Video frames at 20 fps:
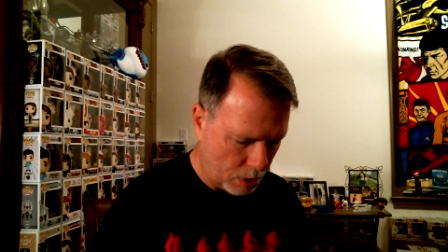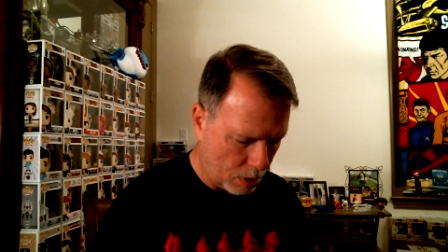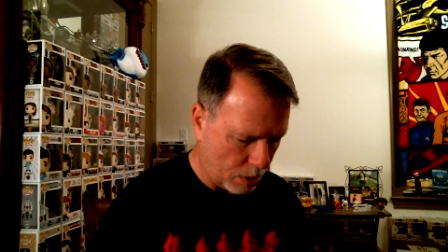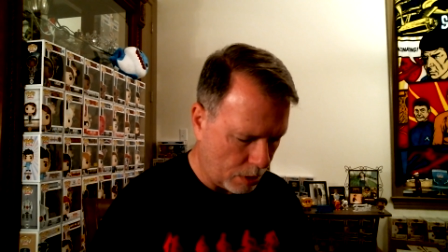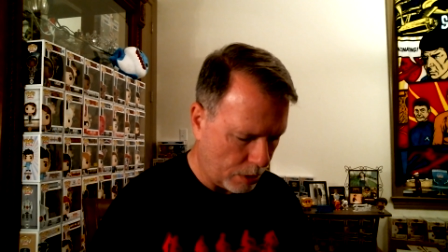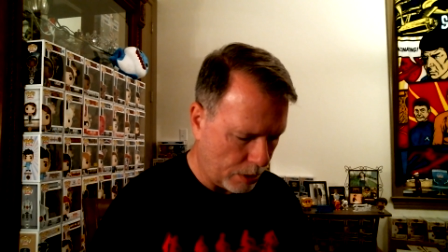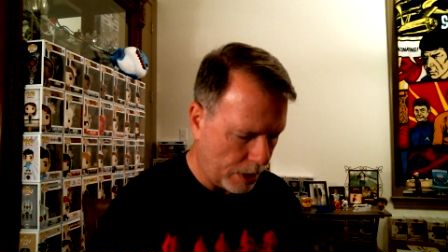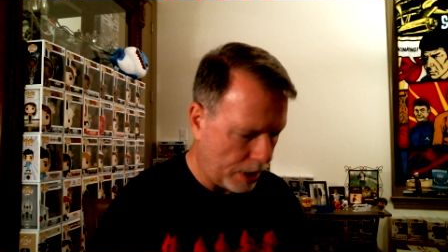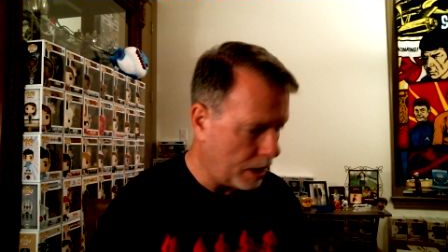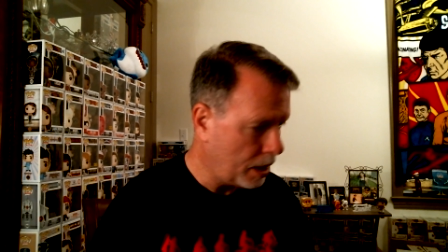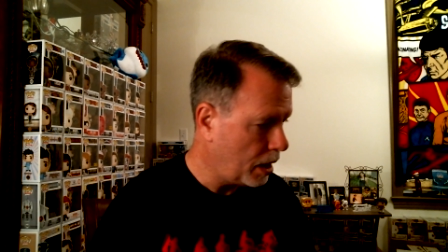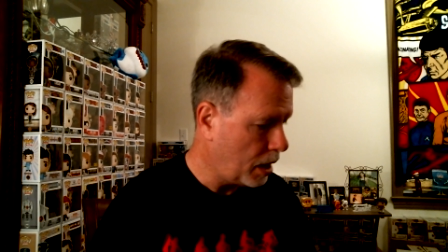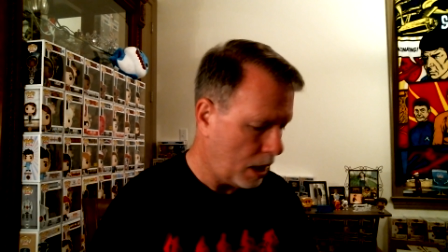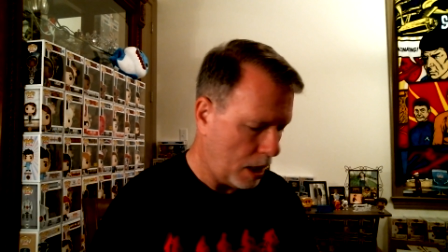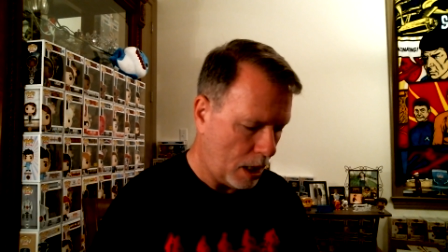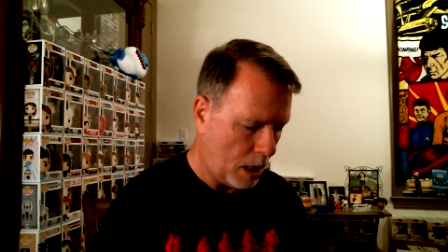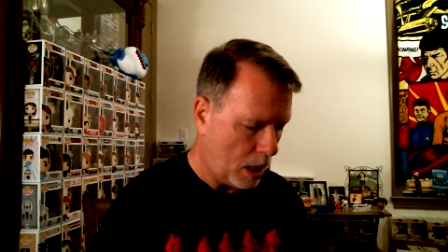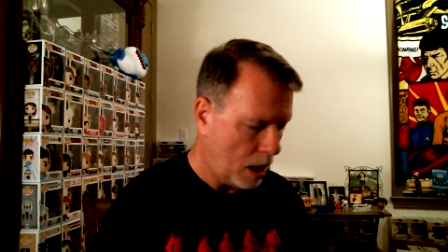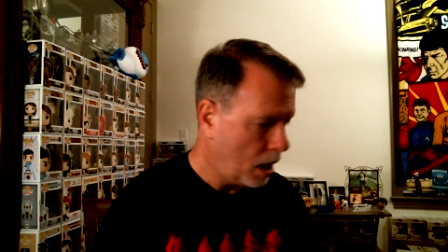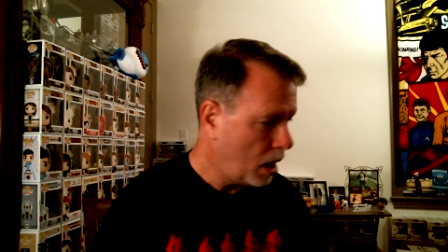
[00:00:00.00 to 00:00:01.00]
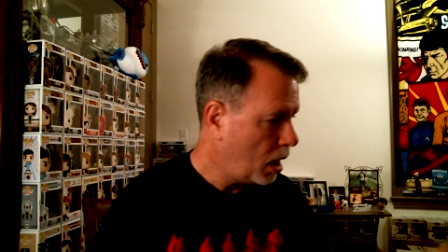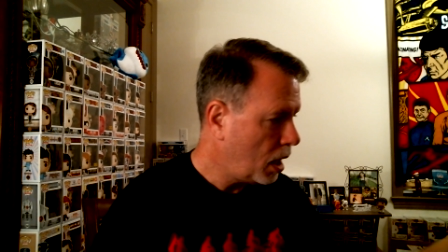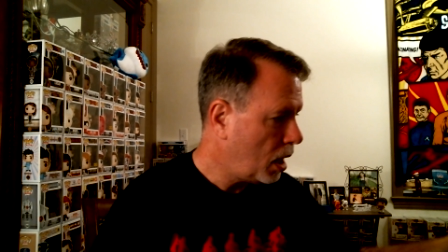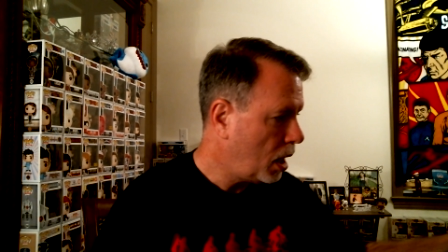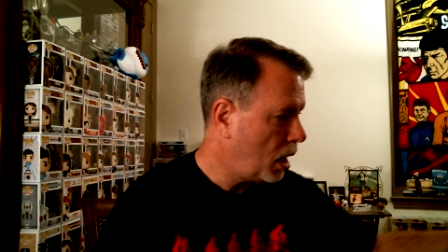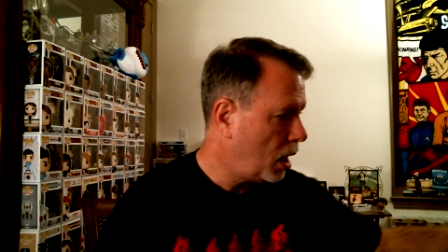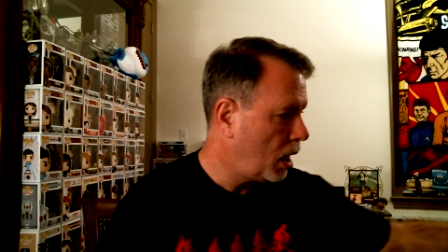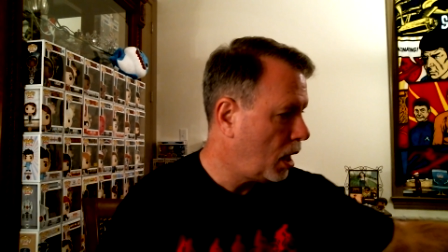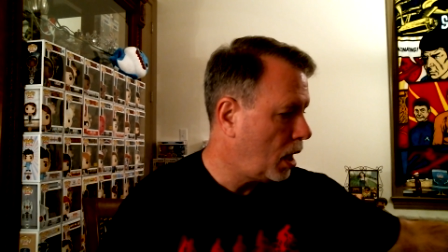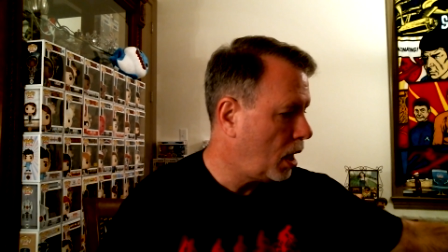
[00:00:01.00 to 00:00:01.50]
All right.
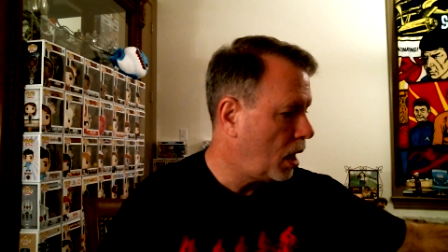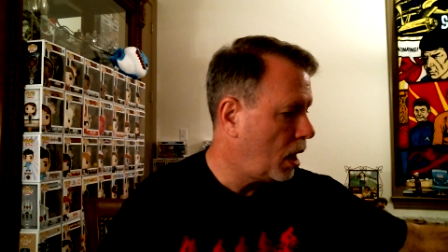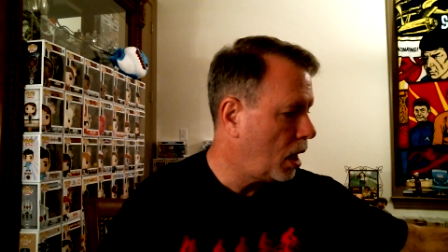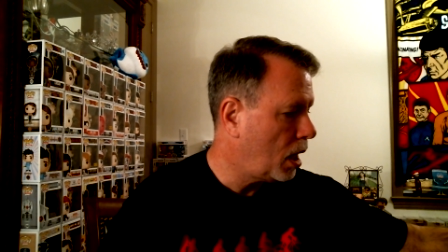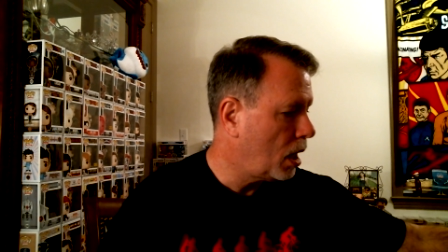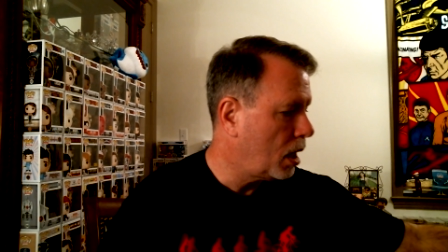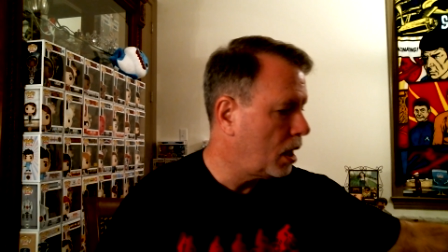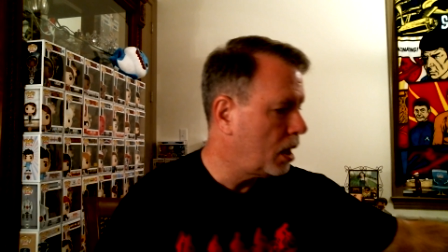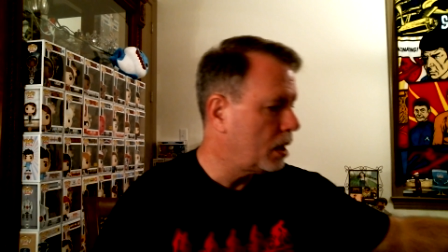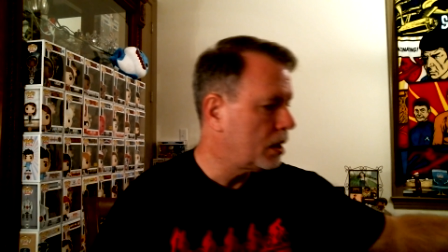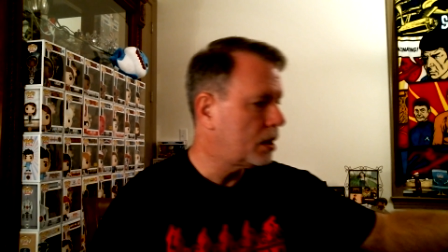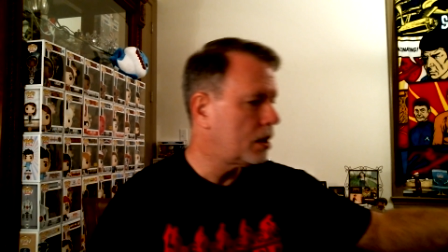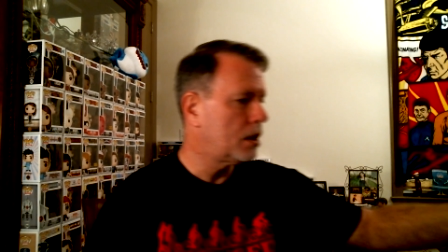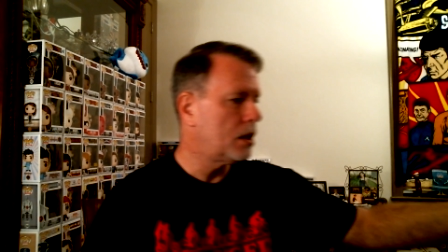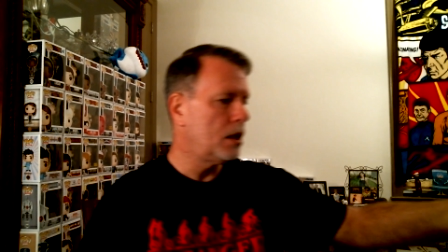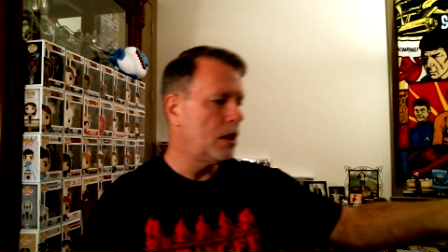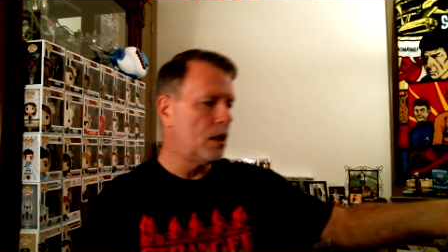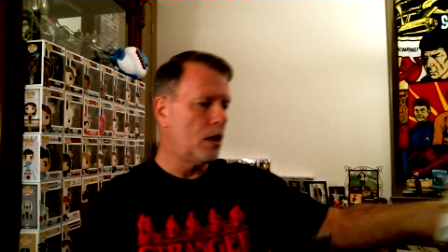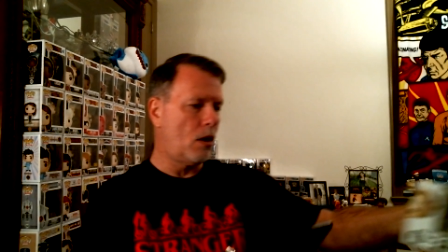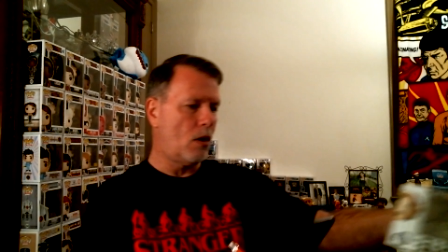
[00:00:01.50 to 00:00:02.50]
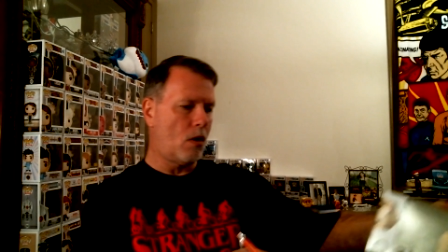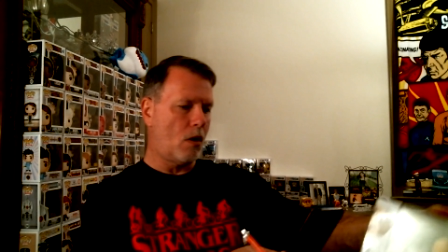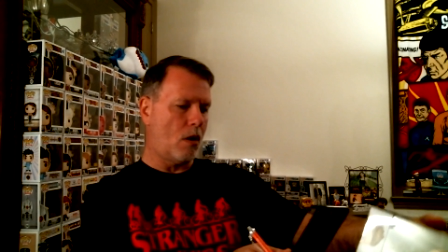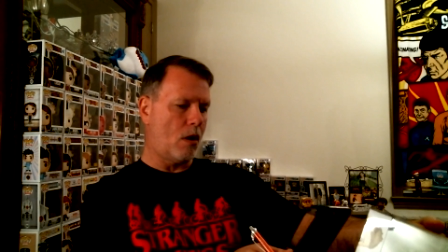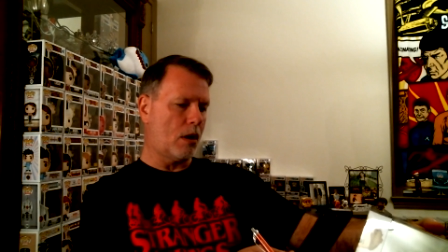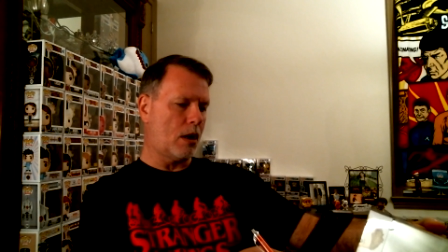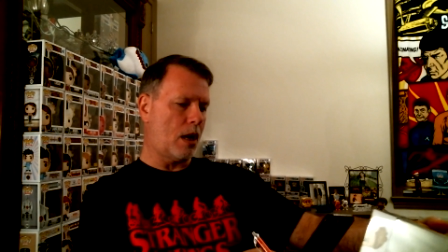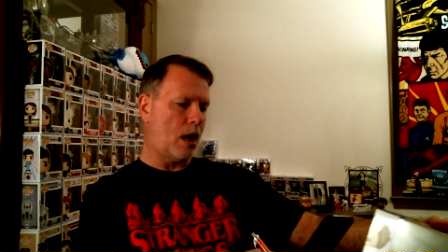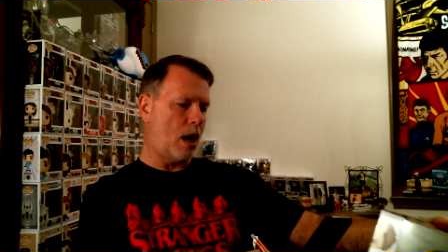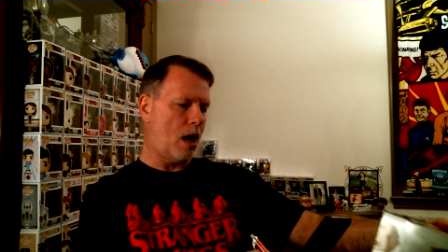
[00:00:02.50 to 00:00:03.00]
And let's see the
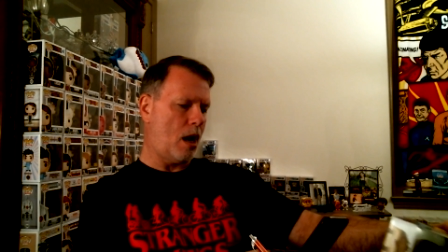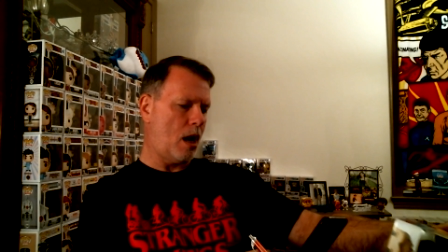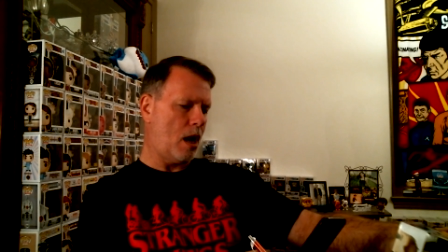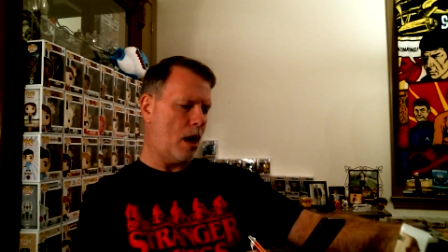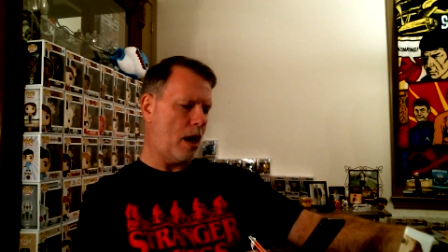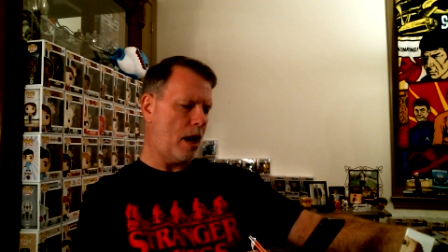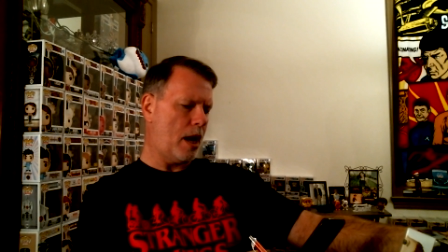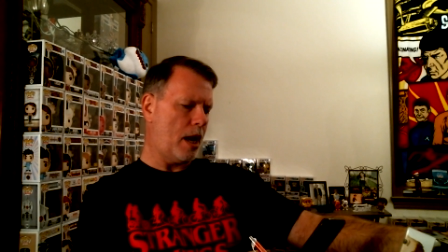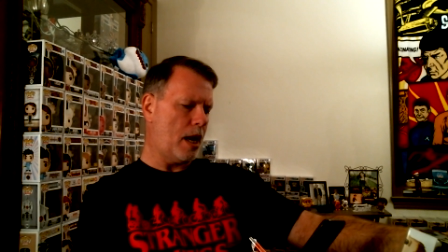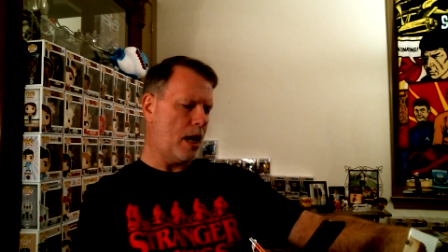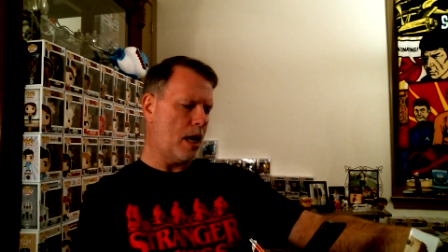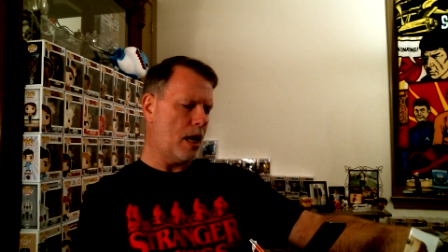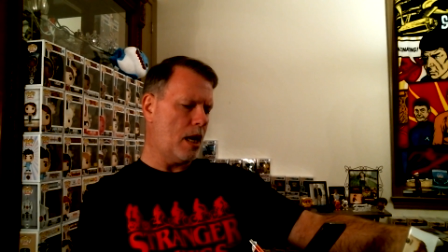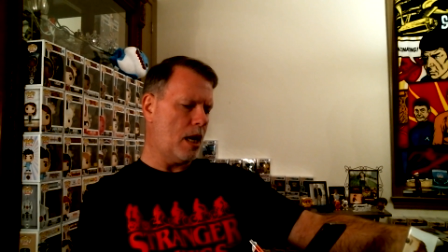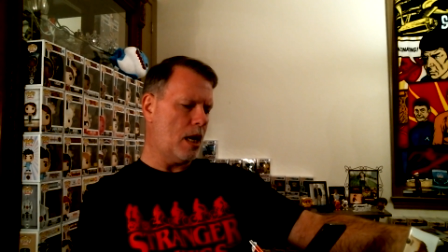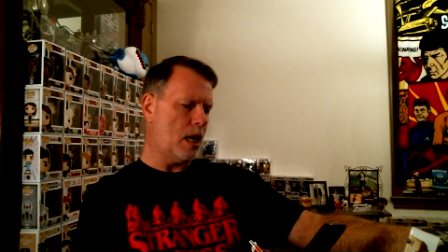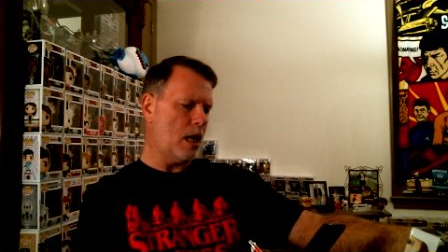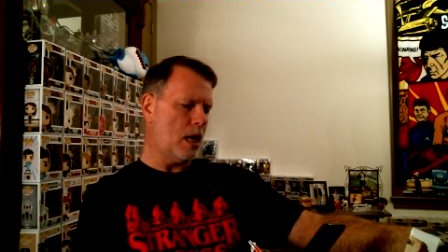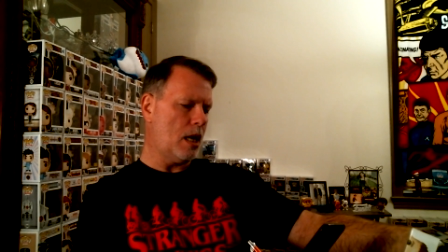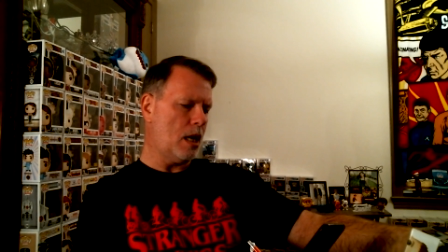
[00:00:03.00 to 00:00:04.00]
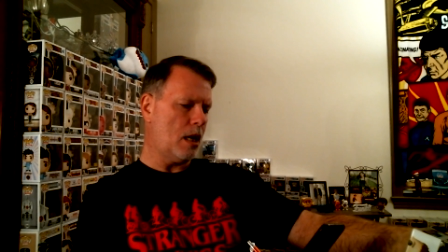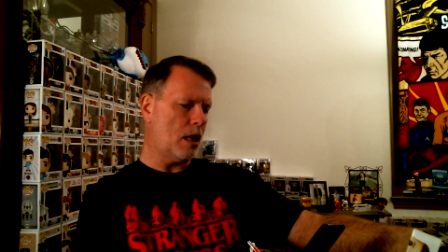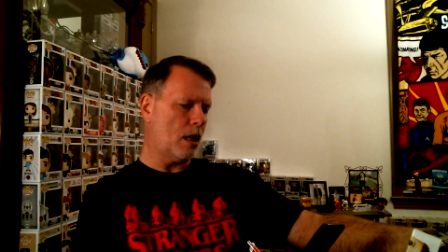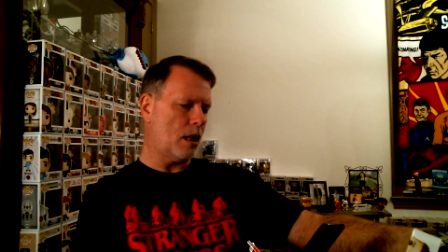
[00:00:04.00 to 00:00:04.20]
Hawkeye.